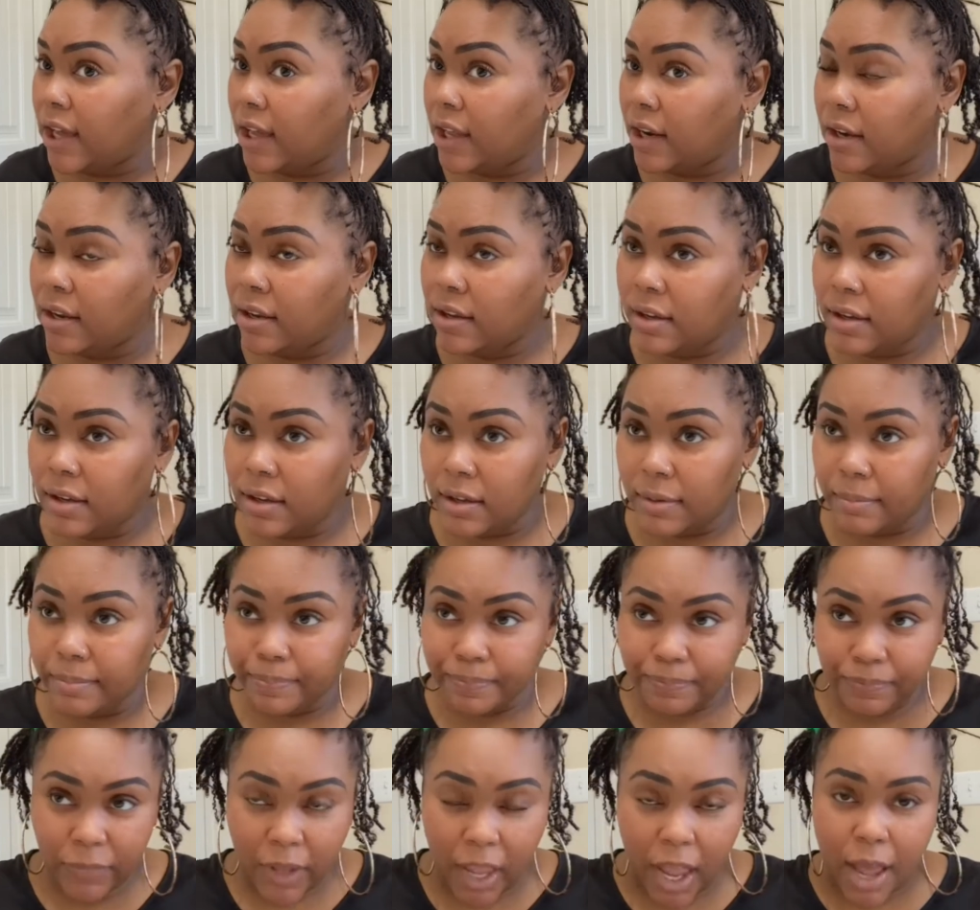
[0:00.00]

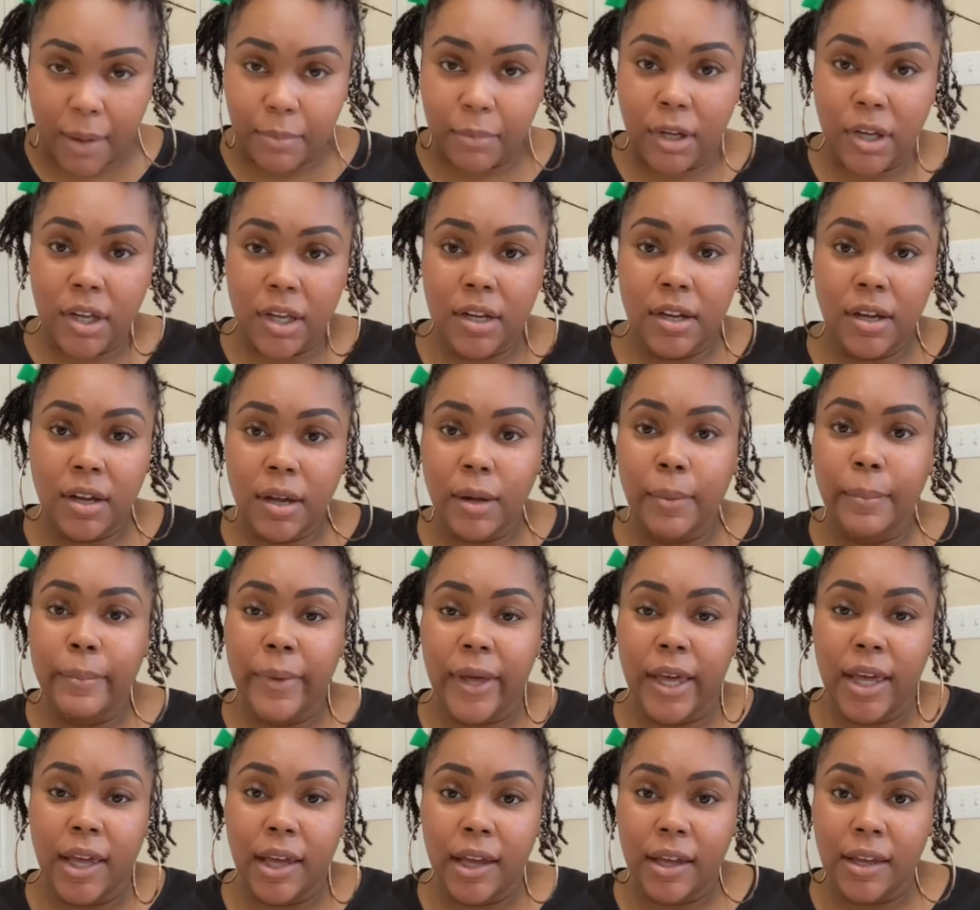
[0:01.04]
I'm gonna come
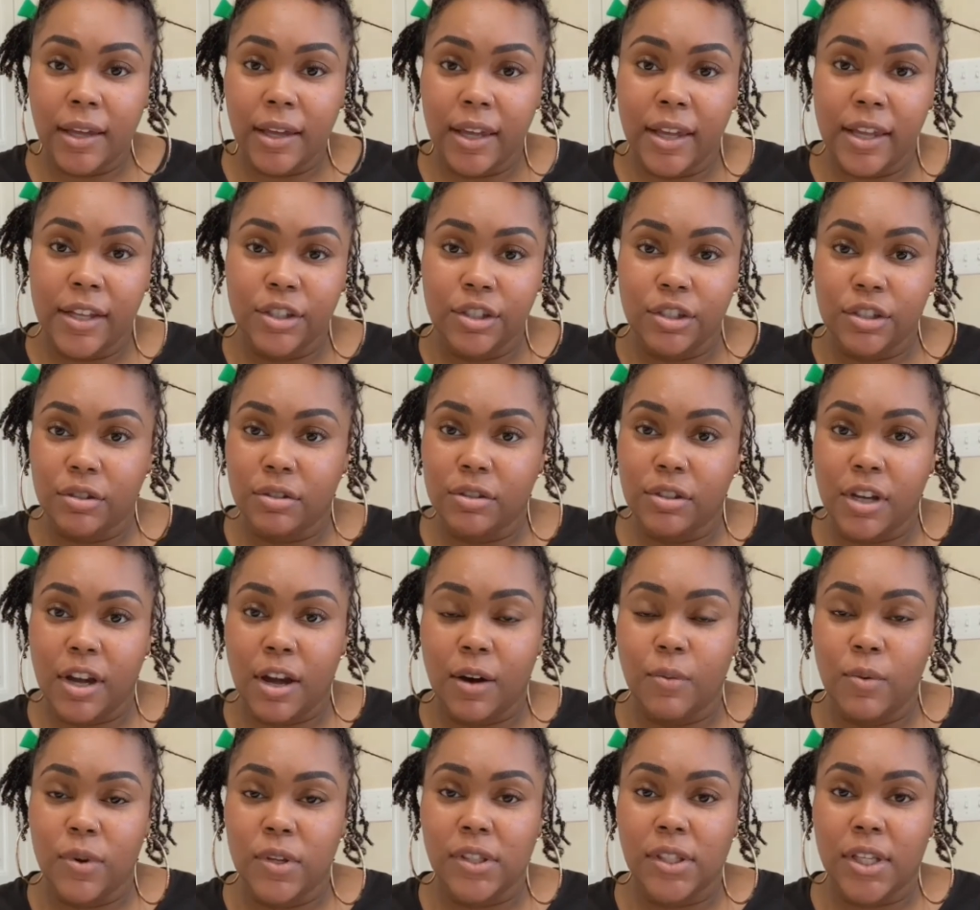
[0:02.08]
back and show y'all
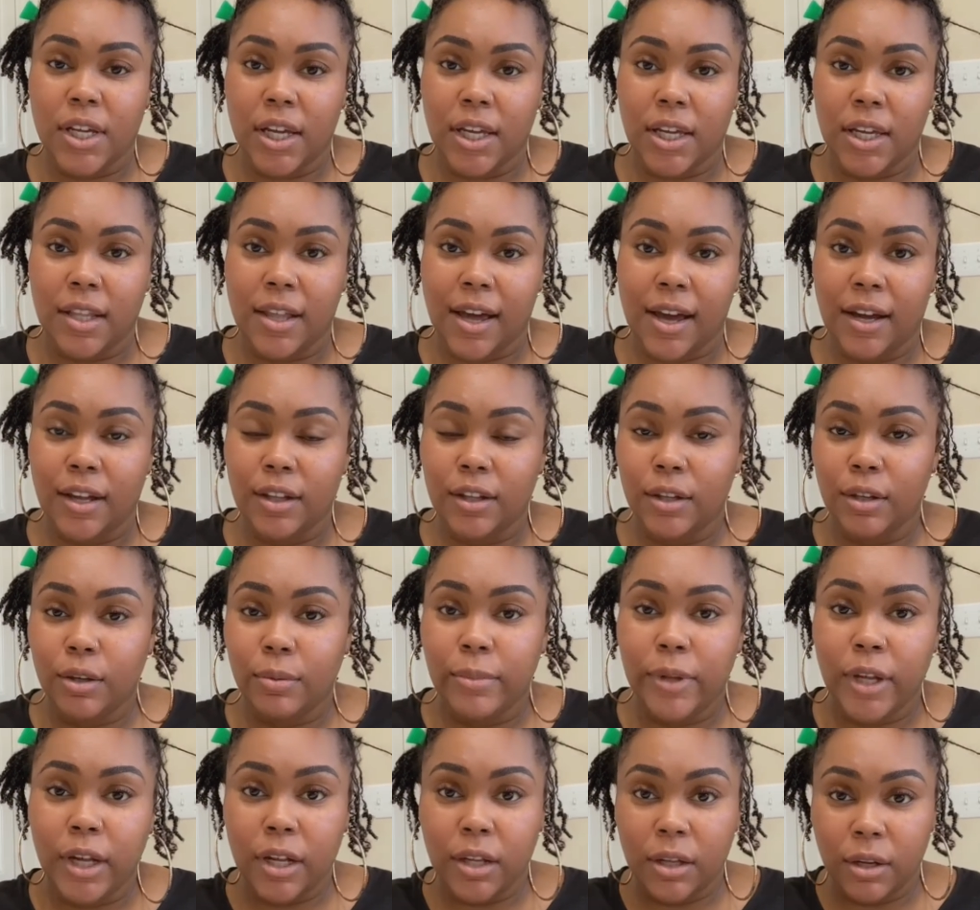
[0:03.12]
once I get like a little
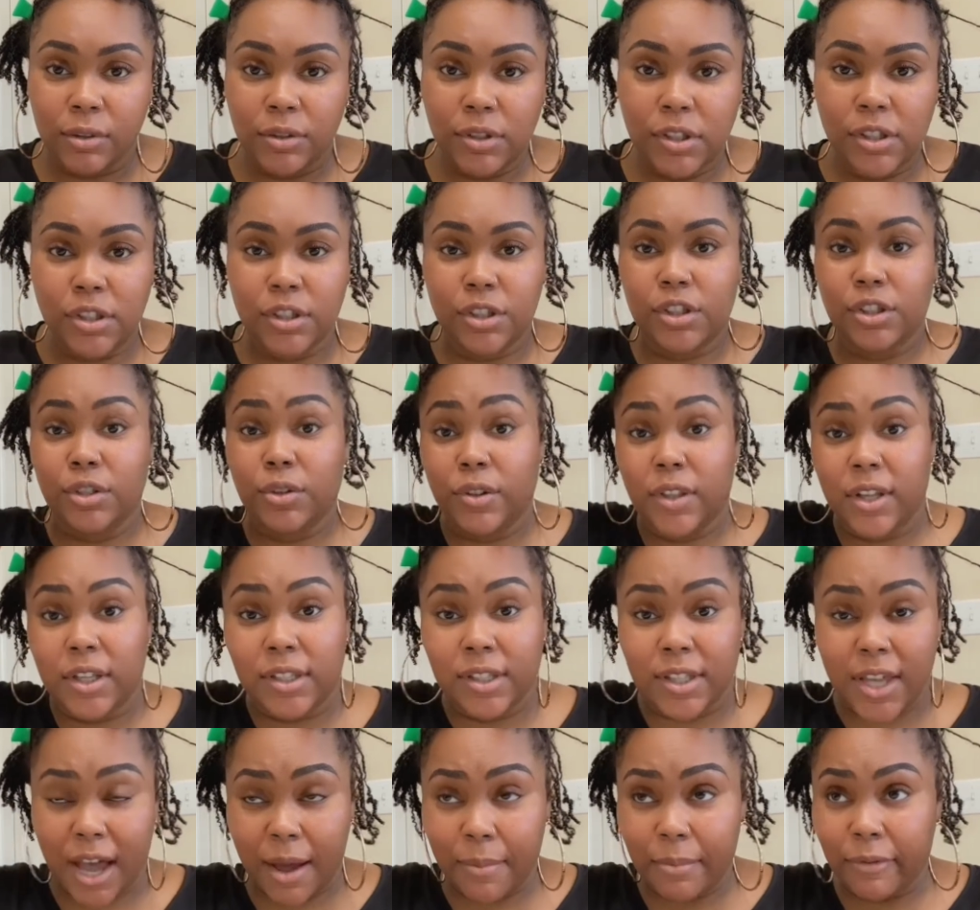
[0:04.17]
bit closer to the
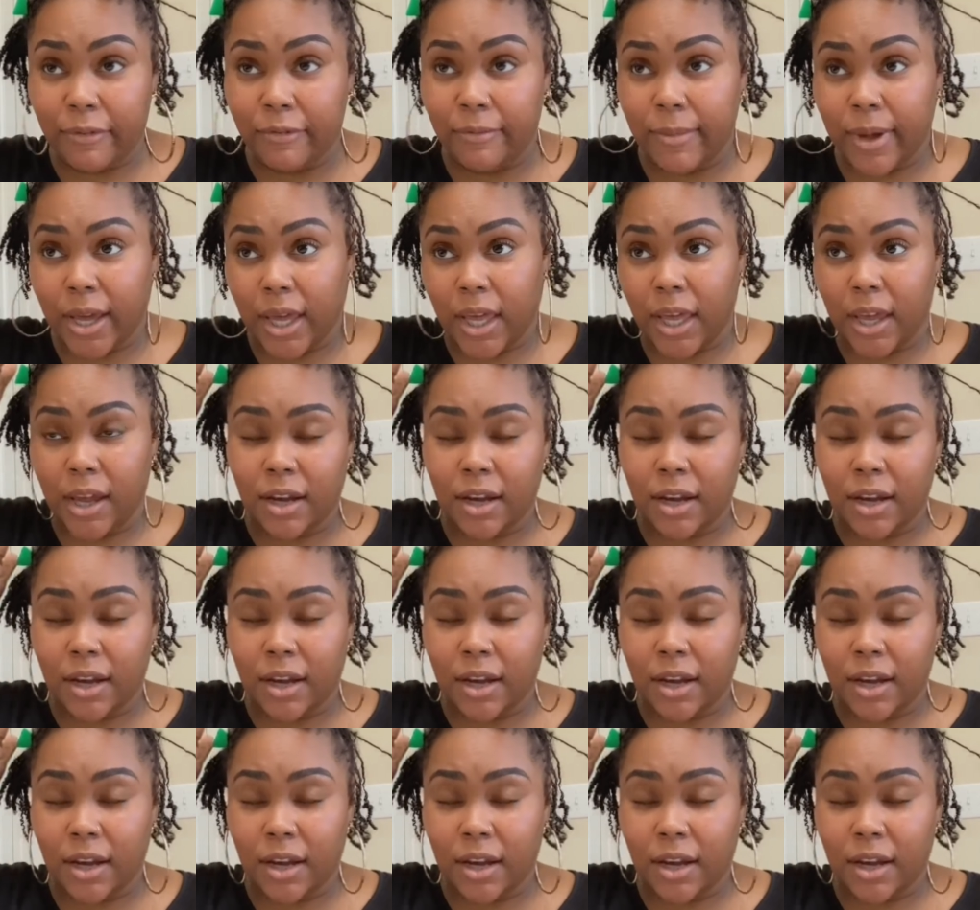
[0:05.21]
top of my hair,